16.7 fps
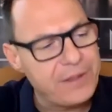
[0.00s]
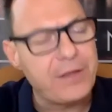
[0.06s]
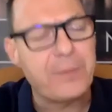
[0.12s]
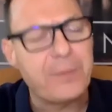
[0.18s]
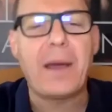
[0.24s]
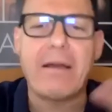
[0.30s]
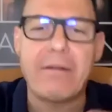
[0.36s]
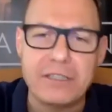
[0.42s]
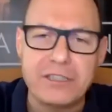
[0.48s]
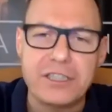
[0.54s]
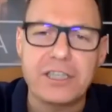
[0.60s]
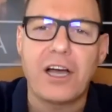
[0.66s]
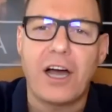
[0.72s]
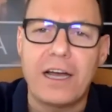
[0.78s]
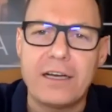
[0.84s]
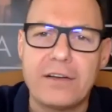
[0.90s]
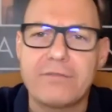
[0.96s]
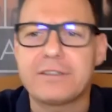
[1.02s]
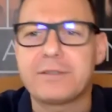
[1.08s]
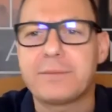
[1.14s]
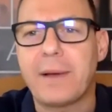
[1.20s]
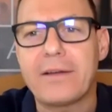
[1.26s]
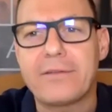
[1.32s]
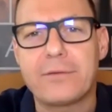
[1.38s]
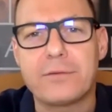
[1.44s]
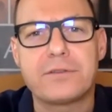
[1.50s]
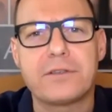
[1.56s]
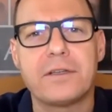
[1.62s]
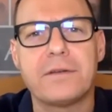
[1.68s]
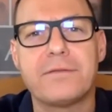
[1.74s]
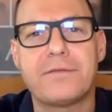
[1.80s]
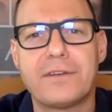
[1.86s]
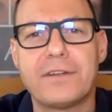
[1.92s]
your parents, you're kind of respectful to
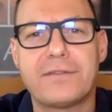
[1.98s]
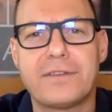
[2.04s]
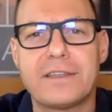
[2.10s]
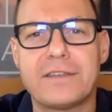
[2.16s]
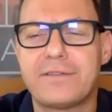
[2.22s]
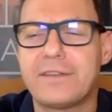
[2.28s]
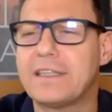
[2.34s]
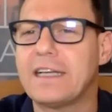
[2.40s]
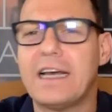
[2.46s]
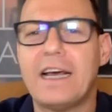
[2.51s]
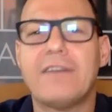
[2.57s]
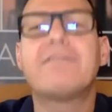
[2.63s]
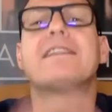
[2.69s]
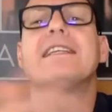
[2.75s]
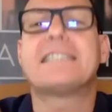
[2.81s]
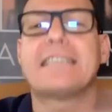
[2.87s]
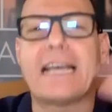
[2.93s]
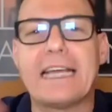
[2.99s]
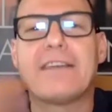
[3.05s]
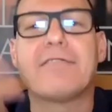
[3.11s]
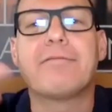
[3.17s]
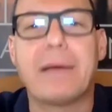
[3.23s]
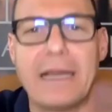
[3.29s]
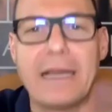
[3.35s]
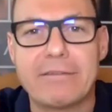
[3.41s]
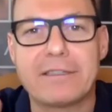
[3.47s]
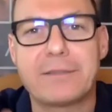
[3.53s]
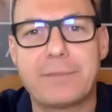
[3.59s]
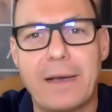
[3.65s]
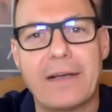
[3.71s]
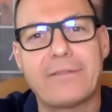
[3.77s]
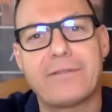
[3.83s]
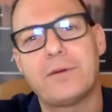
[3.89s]
them for the sake of being
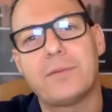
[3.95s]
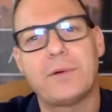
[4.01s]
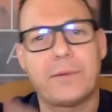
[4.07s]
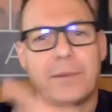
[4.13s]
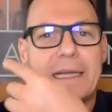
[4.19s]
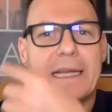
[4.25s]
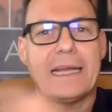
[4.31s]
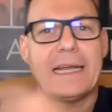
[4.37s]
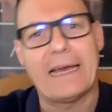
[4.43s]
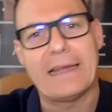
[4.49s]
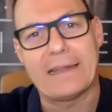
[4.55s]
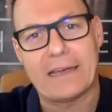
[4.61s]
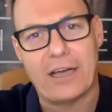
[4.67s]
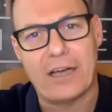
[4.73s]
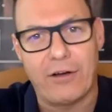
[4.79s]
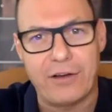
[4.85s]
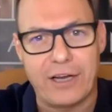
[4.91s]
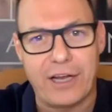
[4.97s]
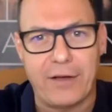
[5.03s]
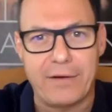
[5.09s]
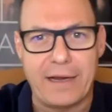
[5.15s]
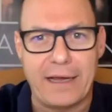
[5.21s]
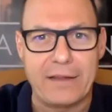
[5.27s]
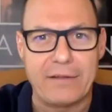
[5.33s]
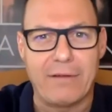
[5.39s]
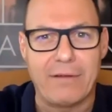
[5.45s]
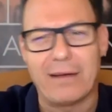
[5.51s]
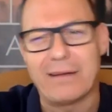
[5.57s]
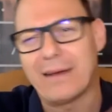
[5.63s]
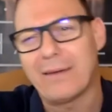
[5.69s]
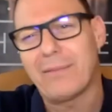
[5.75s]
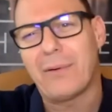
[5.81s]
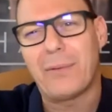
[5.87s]
respectful. But when you get in the car and you go down the road,
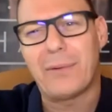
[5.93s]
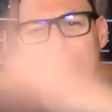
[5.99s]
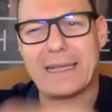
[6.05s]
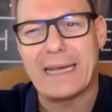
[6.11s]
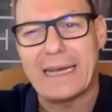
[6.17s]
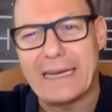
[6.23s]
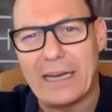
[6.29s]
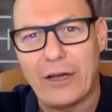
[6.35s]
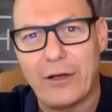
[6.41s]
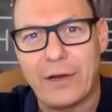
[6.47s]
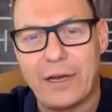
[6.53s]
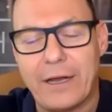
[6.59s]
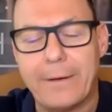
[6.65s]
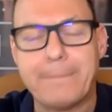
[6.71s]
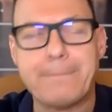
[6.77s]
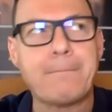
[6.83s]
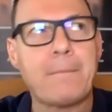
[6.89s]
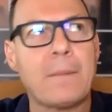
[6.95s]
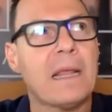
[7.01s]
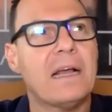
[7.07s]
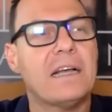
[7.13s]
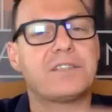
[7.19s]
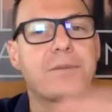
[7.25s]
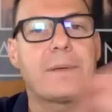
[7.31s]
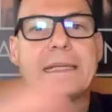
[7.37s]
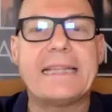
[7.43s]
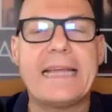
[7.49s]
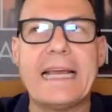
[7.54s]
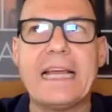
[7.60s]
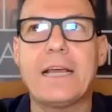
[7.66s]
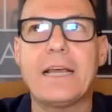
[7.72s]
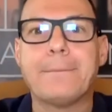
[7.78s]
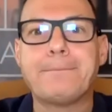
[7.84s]
well, what do they know? So I
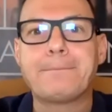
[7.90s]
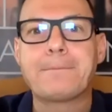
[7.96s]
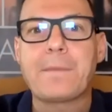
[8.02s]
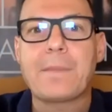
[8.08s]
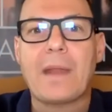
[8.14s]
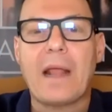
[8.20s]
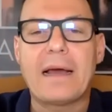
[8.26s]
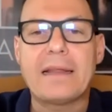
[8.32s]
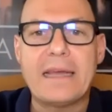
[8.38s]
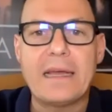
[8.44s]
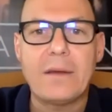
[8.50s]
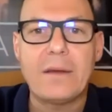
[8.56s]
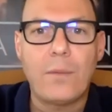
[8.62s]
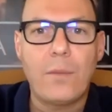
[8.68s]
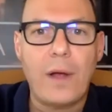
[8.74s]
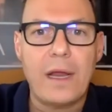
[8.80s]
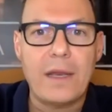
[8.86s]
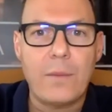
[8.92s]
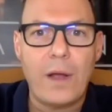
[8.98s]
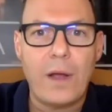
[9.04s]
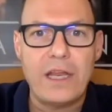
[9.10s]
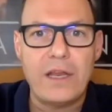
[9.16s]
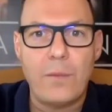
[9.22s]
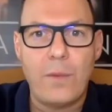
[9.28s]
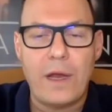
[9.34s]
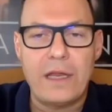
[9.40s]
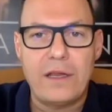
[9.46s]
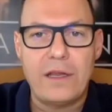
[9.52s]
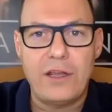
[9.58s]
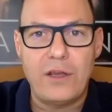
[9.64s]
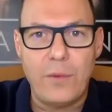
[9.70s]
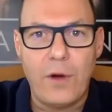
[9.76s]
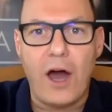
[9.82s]
think when
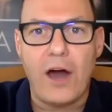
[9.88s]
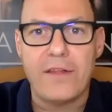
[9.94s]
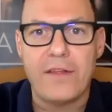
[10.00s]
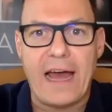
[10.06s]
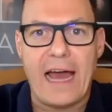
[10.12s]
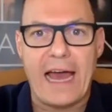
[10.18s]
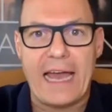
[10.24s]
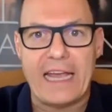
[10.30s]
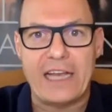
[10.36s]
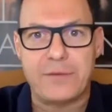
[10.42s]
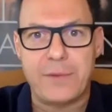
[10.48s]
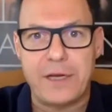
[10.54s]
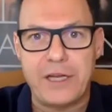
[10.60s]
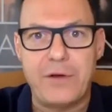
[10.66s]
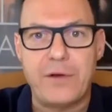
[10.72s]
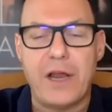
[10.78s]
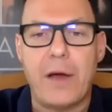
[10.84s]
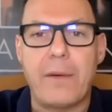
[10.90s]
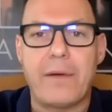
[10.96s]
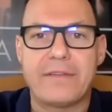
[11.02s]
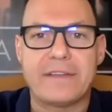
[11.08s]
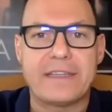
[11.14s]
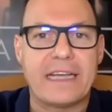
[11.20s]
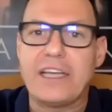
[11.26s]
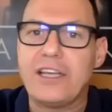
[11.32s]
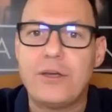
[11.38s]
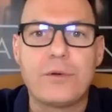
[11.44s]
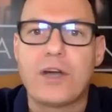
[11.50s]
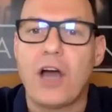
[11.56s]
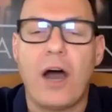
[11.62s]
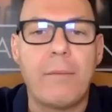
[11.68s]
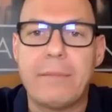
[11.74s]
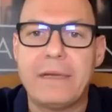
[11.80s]
you are that age, when you know everything, you
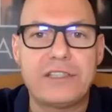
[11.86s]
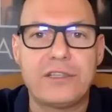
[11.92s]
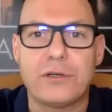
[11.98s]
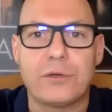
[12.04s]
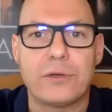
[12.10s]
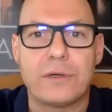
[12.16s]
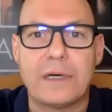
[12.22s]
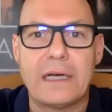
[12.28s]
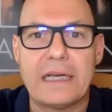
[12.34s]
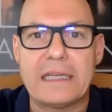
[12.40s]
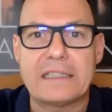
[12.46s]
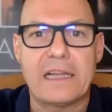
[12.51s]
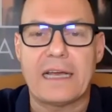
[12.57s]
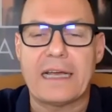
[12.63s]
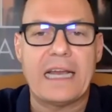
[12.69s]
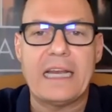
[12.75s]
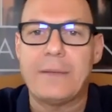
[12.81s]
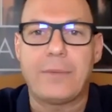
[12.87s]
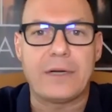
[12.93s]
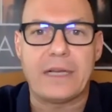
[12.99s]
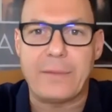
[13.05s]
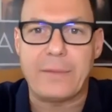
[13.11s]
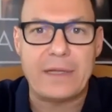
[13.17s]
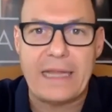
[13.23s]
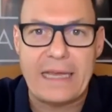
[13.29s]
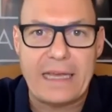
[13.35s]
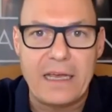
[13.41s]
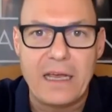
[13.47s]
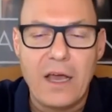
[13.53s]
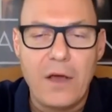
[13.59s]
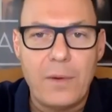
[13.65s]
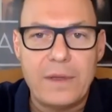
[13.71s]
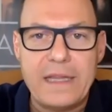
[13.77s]
can't be taught. It's like anybody,
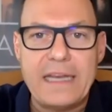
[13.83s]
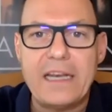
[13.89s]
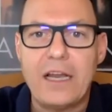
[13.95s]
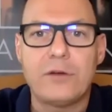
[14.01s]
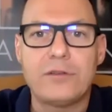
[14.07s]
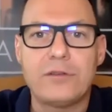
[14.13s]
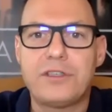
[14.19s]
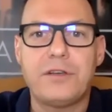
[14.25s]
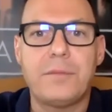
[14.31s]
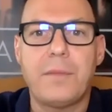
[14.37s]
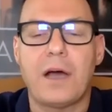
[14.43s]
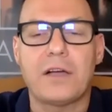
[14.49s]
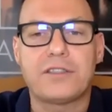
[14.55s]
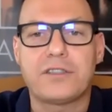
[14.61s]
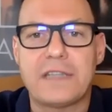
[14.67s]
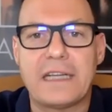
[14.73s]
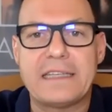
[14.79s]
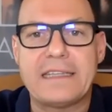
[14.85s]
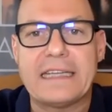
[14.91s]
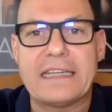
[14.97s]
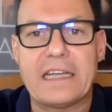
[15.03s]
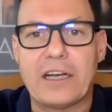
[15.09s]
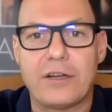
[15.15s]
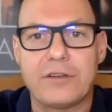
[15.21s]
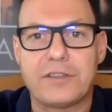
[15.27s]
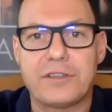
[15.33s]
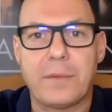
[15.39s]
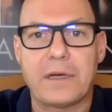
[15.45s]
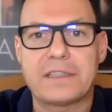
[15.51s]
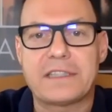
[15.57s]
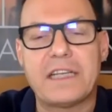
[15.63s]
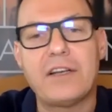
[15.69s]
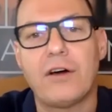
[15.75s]
when they know too much, or they think they know too much,
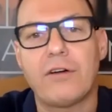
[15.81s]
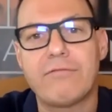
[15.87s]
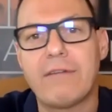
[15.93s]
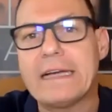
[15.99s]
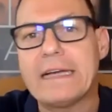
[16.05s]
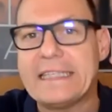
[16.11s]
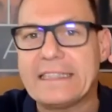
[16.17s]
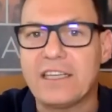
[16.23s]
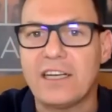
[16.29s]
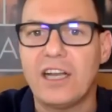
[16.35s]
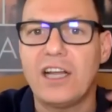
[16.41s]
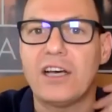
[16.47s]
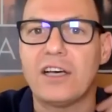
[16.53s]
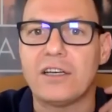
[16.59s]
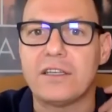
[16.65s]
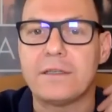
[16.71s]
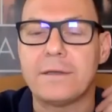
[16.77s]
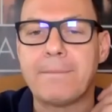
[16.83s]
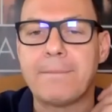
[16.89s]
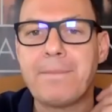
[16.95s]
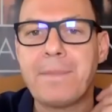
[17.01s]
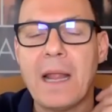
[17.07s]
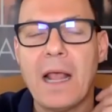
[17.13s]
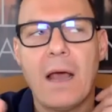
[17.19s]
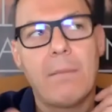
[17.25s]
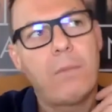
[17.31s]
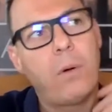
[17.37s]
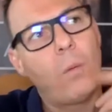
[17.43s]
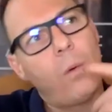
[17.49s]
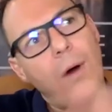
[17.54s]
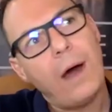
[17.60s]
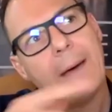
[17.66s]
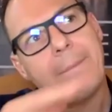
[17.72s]
they're not ready to learn. But
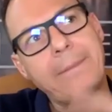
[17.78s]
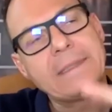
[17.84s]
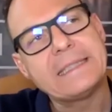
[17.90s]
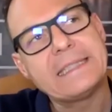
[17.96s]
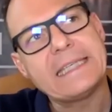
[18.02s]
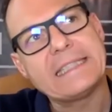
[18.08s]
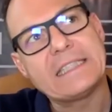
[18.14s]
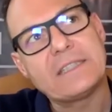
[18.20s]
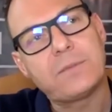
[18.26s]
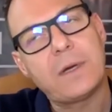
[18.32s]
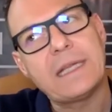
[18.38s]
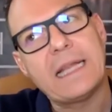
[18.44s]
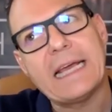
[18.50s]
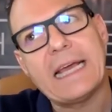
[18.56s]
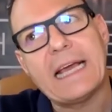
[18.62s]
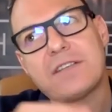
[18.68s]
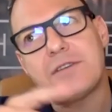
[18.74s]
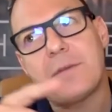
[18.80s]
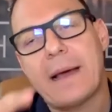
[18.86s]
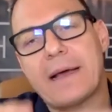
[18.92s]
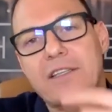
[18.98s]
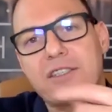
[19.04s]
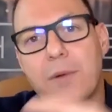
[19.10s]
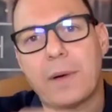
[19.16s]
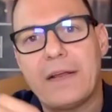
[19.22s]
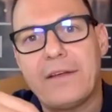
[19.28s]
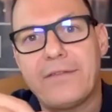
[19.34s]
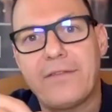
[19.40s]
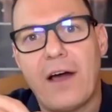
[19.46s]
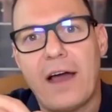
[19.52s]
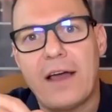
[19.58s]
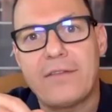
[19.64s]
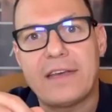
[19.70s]
what happens is when they get to about
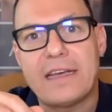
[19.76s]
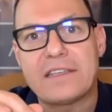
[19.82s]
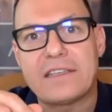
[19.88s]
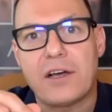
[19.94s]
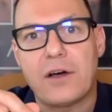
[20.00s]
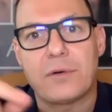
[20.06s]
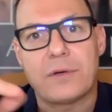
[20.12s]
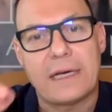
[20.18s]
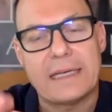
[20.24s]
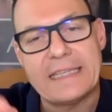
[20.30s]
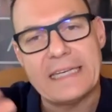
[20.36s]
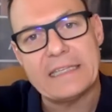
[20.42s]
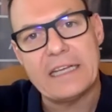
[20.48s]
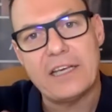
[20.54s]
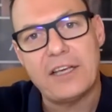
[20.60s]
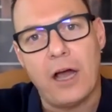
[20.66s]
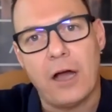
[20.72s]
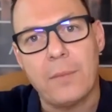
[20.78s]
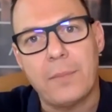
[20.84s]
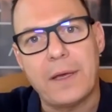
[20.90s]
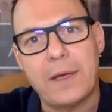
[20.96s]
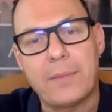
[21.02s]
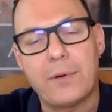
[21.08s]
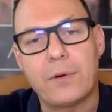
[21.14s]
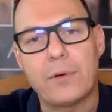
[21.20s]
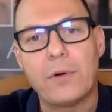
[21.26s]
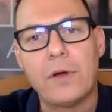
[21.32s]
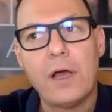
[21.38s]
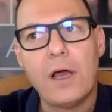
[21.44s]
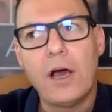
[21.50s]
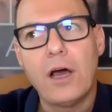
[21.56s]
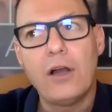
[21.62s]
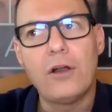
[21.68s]
25 years old, I think that young people
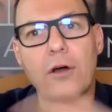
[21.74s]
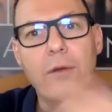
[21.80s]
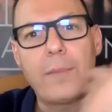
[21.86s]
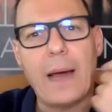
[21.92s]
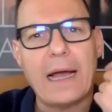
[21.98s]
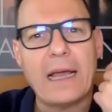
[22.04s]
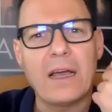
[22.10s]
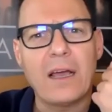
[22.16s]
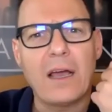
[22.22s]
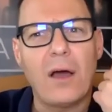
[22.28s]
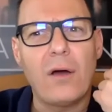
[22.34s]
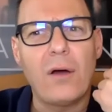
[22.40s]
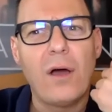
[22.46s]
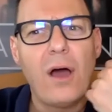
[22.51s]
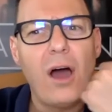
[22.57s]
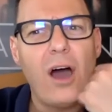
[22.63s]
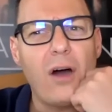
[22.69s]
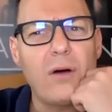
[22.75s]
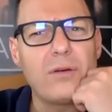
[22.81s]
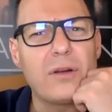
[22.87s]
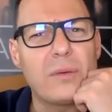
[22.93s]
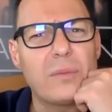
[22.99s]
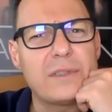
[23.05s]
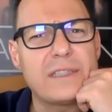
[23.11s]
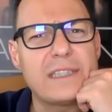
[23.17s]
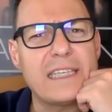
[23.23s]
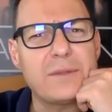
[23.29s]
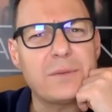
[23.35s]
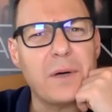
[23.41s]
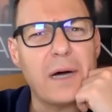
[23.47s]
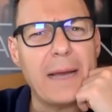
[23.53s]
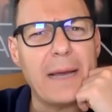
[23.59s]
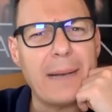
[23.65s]
look back and go, hold on, was this
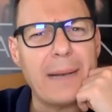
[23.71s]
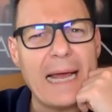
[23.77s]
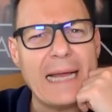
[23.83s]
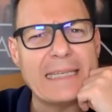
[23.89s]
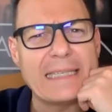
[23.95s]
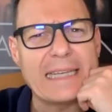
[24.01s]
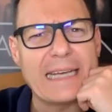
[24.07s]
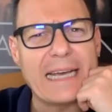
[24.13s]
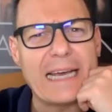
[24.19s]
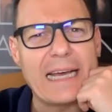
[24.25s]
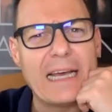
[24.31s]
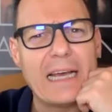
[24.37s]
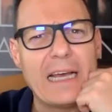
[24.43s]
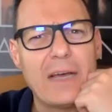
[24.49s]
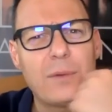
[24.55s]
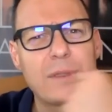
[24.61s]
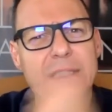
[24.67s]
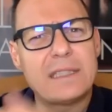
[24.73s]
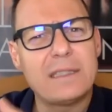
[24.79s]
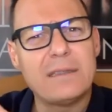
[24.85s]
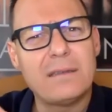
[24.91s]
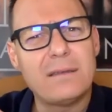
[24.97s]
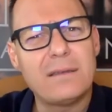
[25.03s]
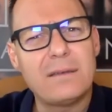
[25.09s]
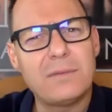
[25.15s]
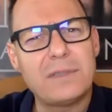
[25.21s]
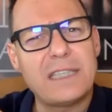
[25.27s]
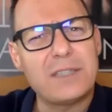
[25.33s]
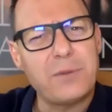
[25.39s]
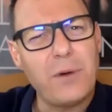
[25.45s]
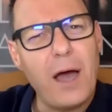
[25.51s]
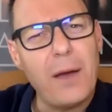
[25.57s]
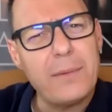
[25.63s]
what I planned it? Was this
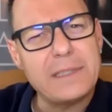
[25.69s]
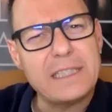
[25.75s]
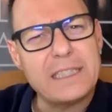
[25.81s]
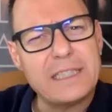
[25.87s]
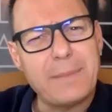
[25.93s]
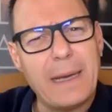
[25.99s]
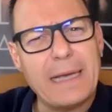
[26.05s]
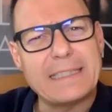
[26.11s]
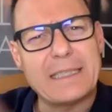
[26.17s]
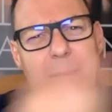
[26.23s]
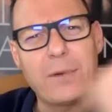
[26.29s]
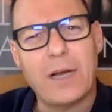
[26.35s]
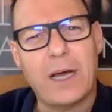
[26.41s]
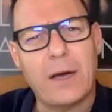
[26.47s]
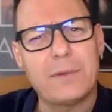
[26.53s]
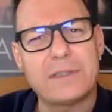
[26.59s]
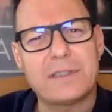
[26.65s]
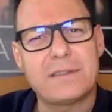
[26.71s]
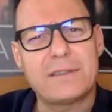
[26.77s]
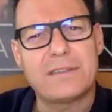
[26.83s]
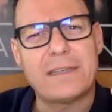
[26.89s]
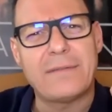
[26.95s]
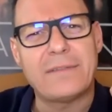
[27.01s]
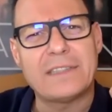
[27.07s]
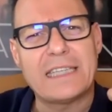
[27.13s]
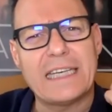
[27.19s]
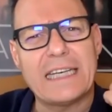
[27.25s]
what I was expecting when I was 17,